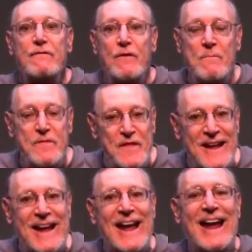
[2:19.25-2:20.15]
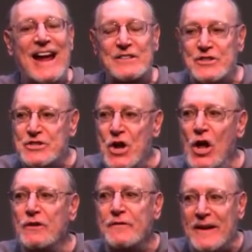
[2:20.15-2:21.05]
from thinking and
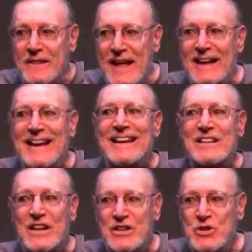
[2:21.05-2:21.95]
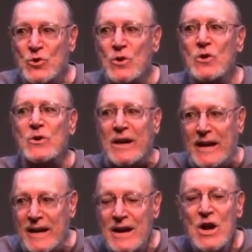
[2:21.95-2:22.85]
solving that
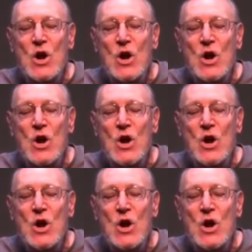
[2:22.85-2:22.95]
incongruity.